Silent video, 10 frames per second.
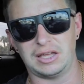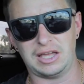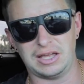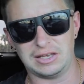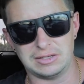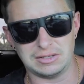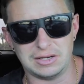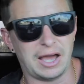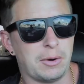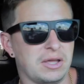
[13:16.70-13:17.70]

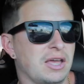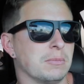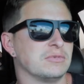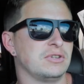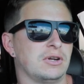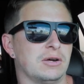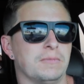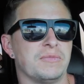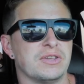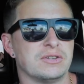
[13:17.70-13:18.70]
and now I am, you know?
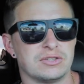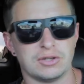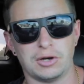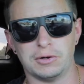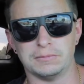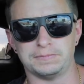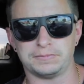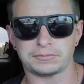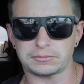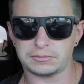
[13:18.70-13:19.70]
So
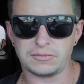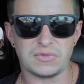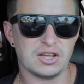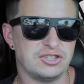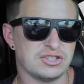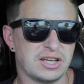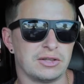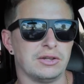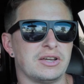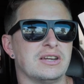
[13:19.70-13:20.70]
just
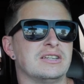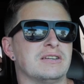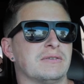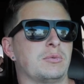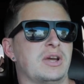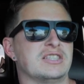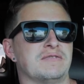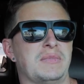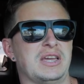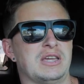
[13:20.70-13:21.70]
like looking at different ways
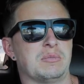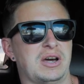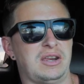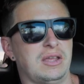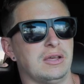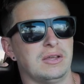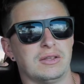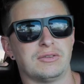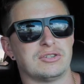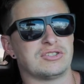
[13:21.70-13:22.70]
of making money,
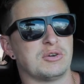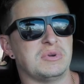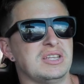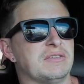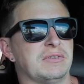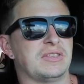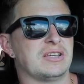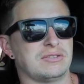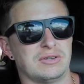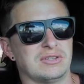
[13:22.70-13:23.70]
there's so many different
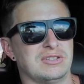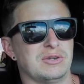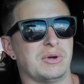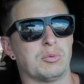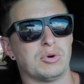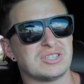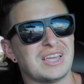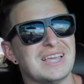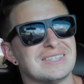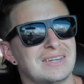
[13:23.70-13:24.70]
things you can do. And worst
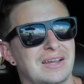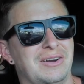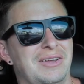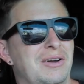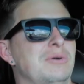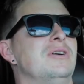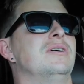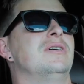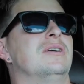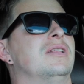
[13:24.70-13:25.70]
case scenario,
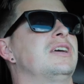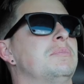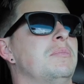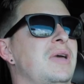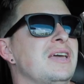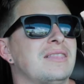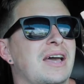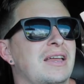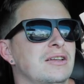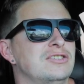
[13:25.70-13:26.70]
like make
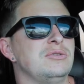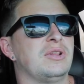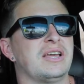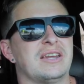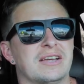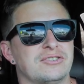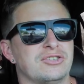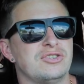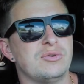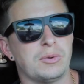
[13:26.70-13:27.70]
that, do like an extra
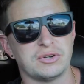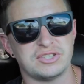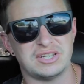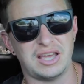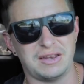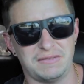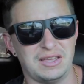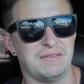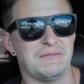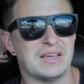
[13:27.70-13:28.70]
2 orders a day and
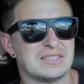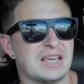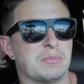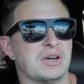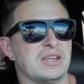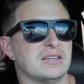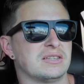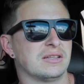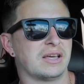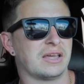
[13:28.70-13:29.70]
invest that money
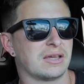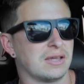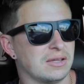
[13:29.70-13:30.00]
into like